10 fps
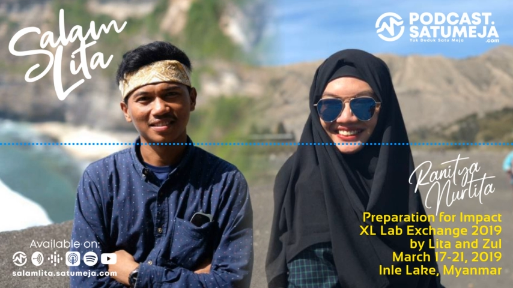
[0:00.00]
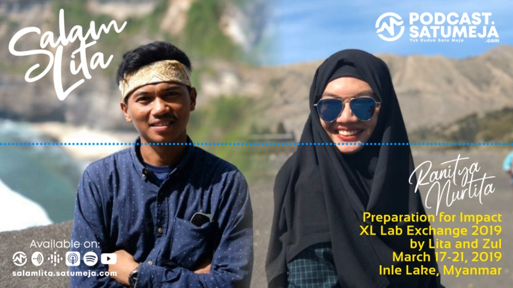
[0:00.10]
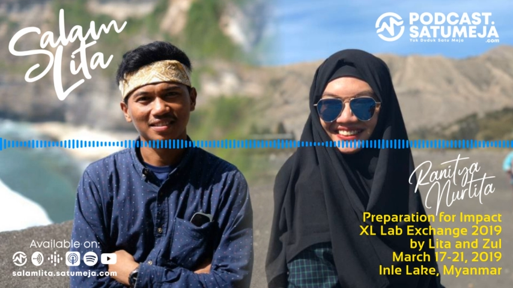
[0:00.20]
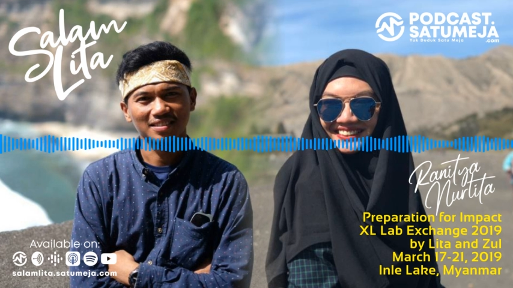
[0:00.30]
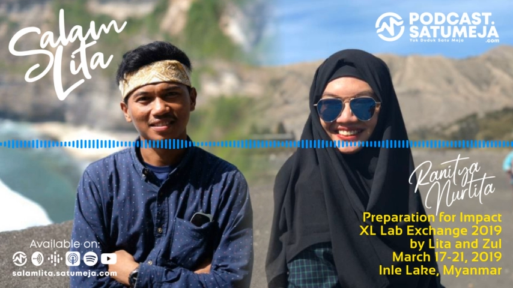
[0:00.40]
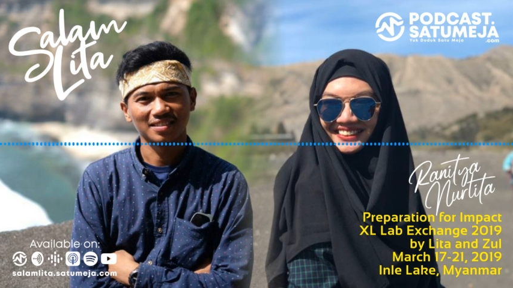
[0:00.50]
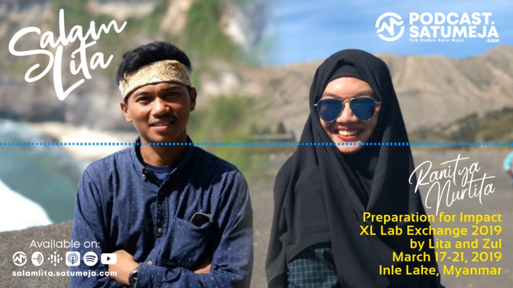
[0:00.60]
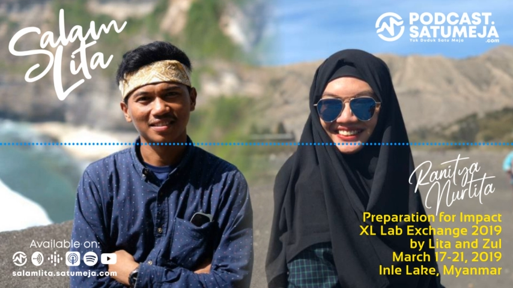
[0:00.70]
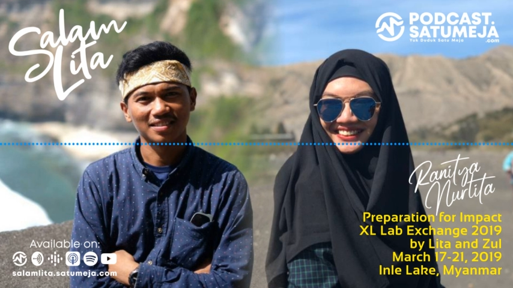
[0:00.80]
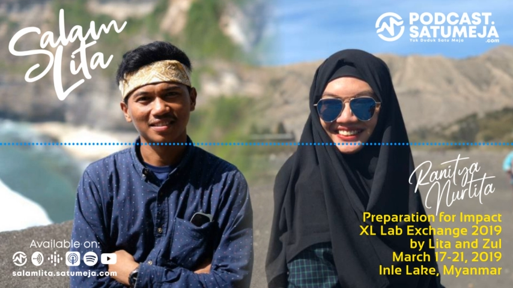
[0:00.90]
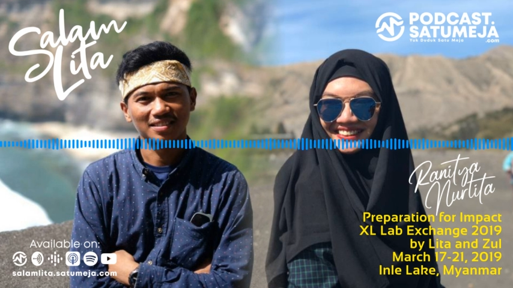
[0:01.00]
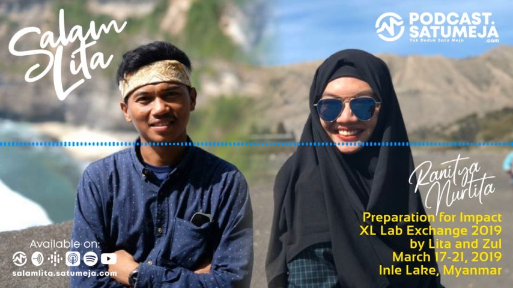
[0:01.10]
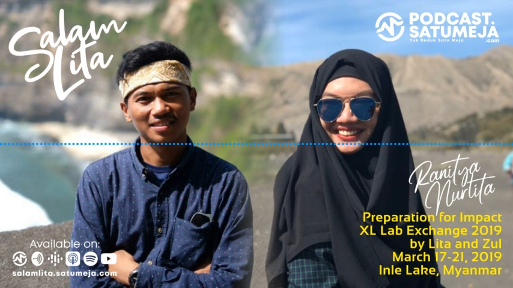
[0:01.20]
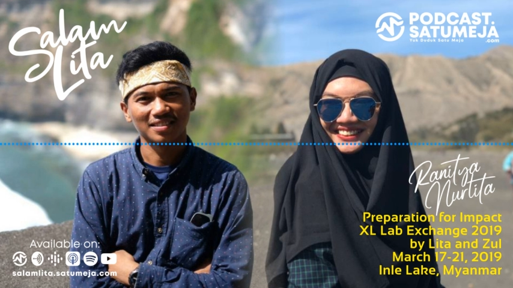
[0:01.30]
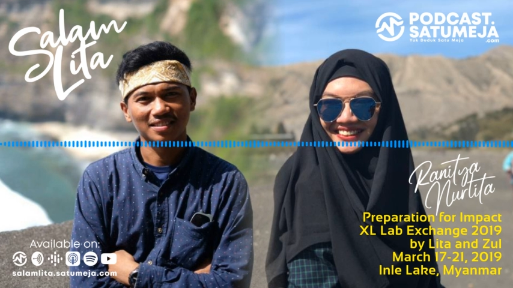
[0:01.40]
Speaker 1: Yeah
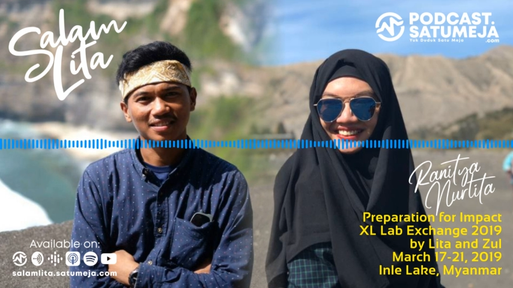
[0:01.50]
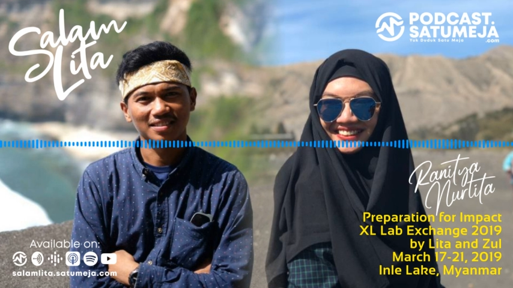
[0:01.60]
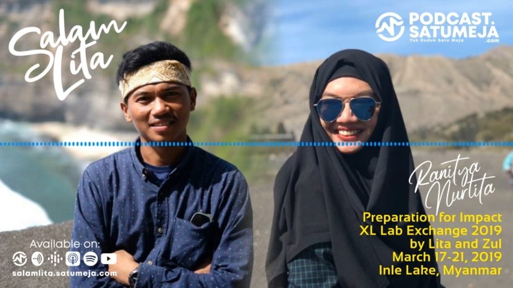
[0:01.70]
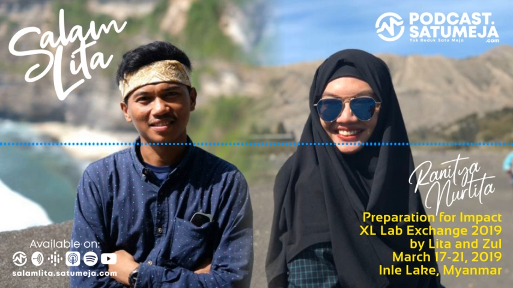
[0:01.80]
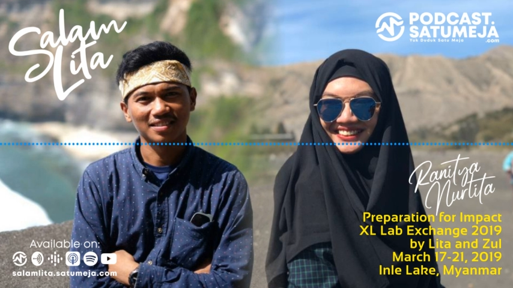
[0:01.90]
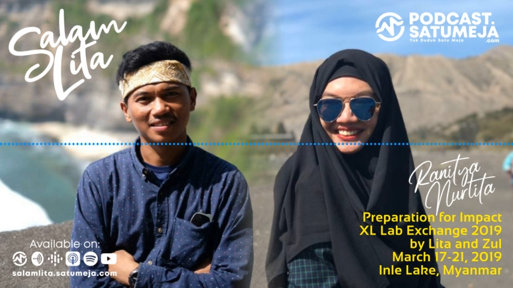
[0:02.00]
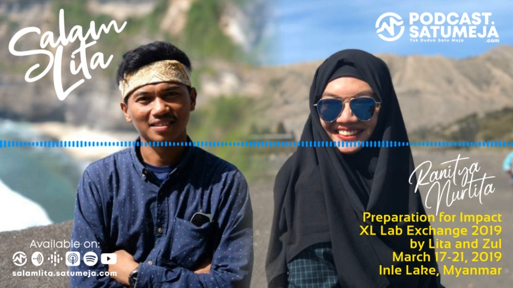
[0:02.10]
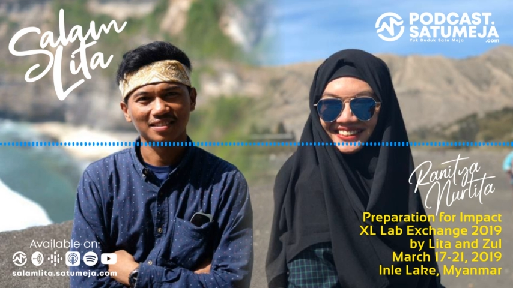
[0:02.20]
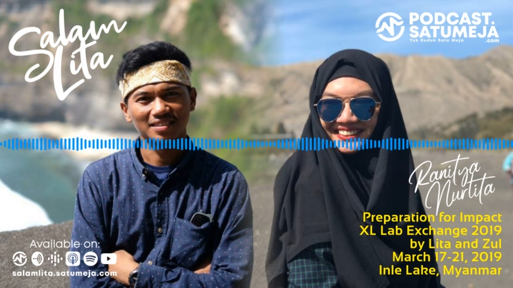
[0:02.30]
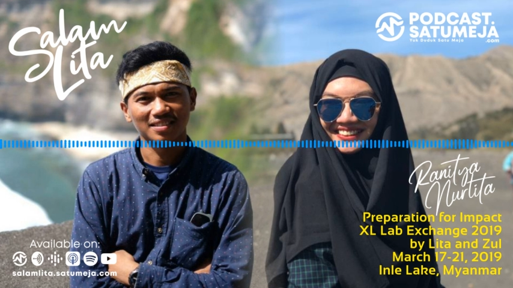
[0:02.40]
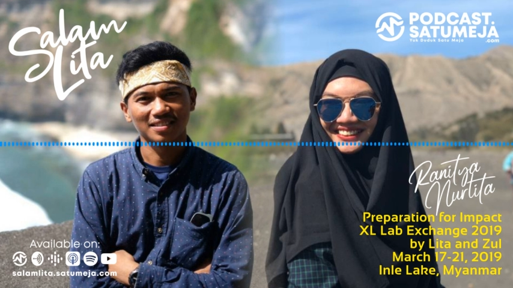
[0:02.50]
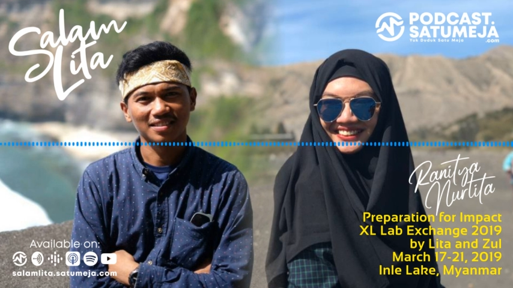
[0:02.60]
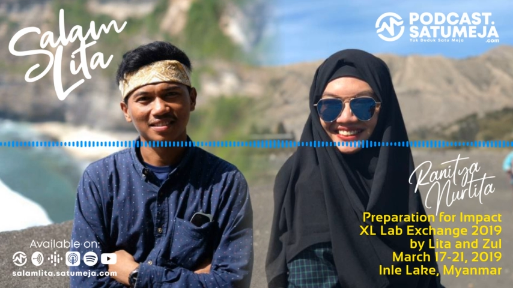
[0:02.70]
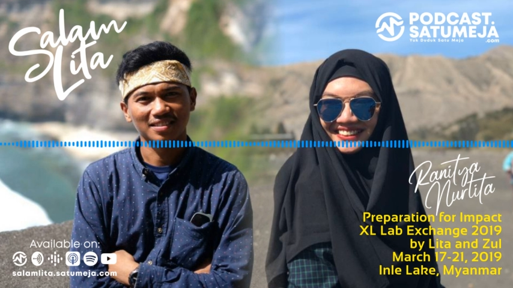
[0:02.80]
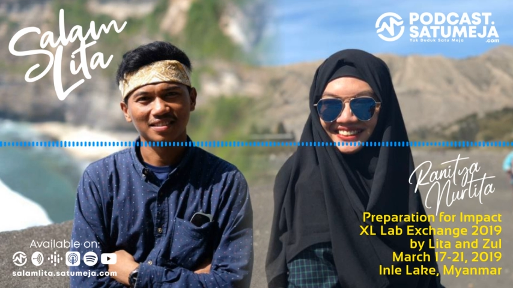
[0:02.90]
there's very so
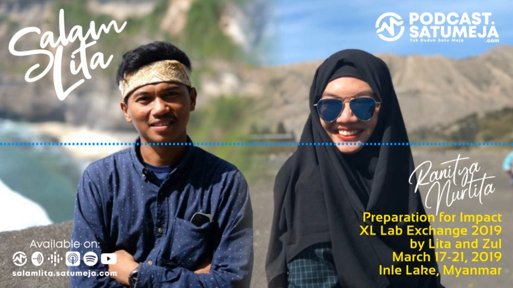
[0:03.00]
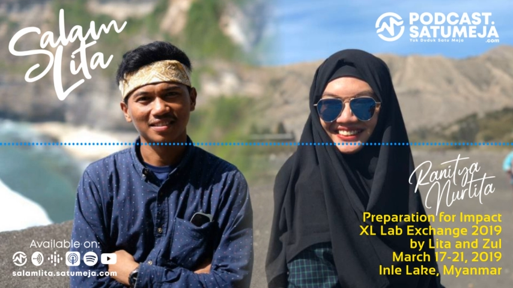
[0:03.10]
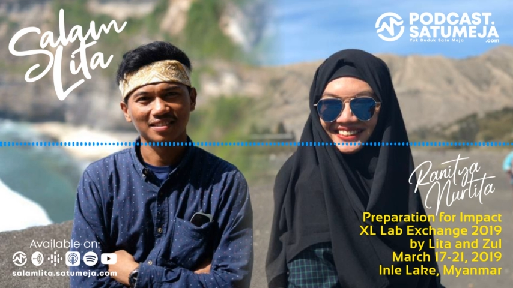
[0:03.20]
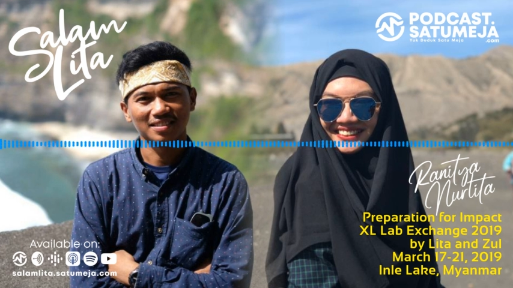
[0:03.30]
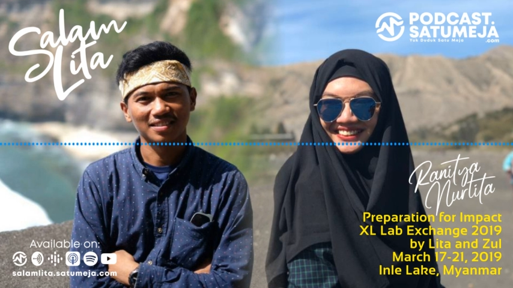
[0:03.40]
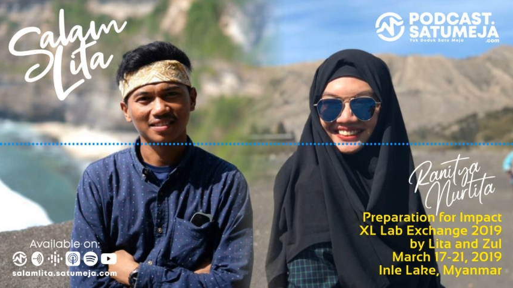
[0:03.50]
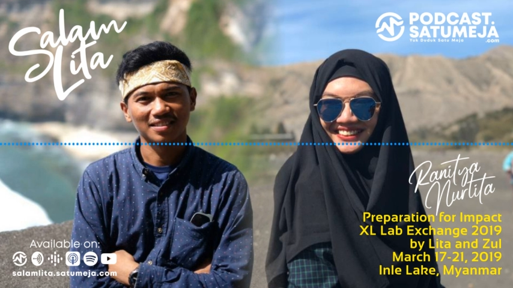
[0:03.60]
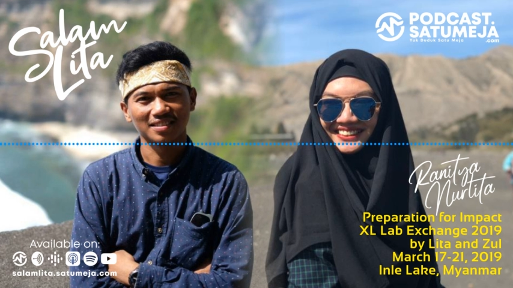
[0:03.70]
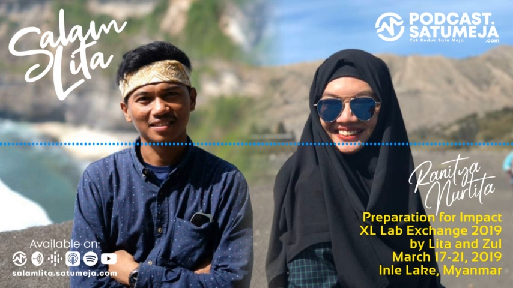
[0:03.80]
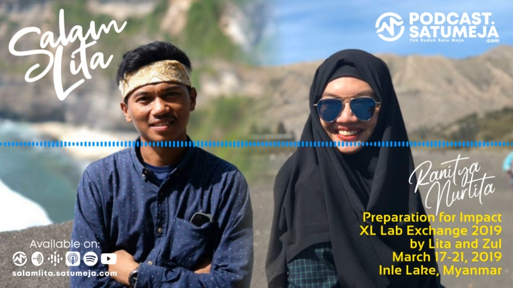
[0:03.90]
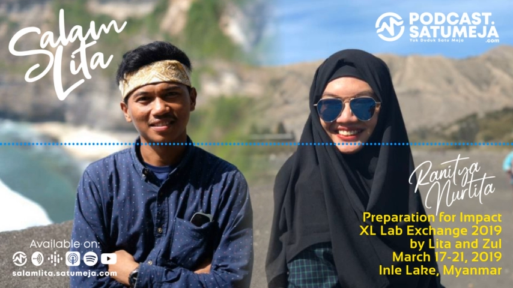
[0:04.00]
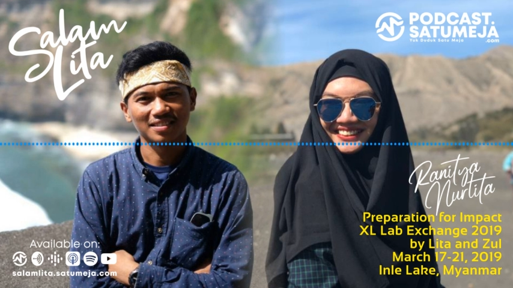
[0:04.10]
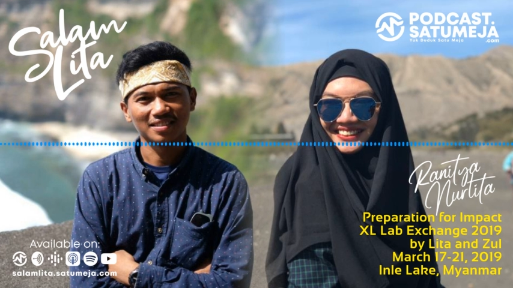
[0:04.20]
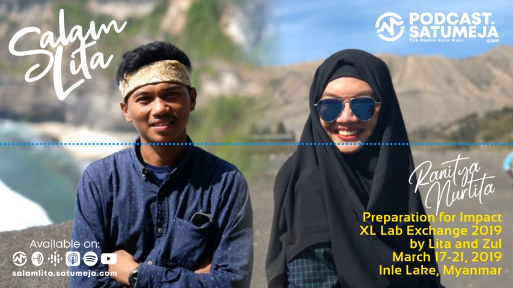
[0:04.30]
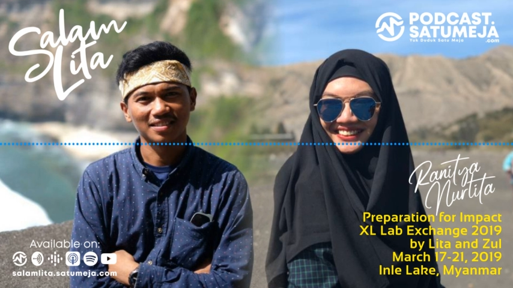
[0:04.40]
many grants
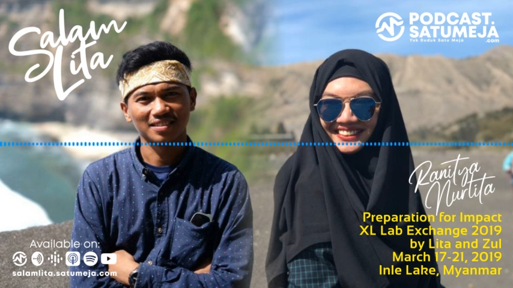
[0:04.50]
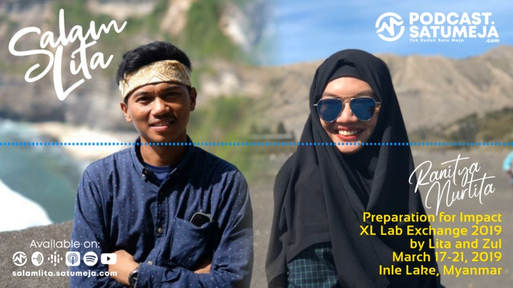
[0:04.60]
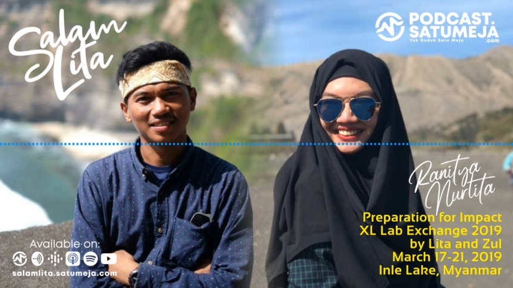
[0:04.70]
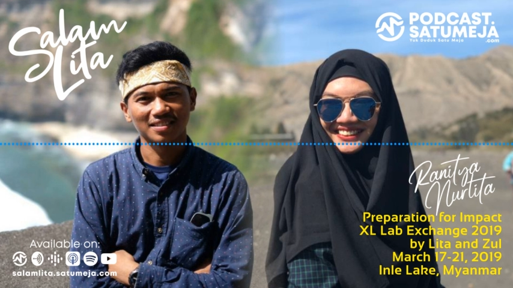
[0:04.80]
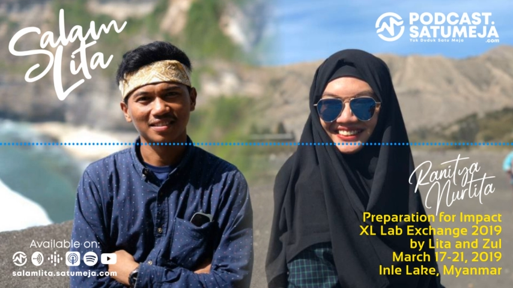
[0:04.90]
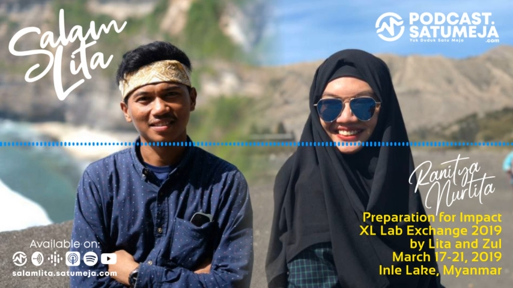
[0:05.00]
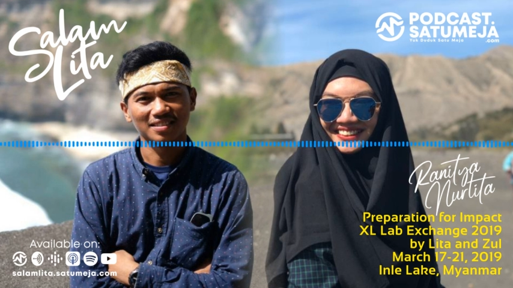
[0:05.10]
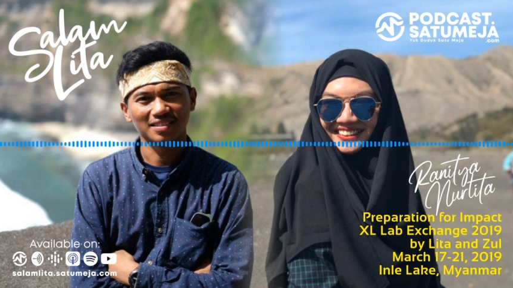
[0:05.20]
opportunities. So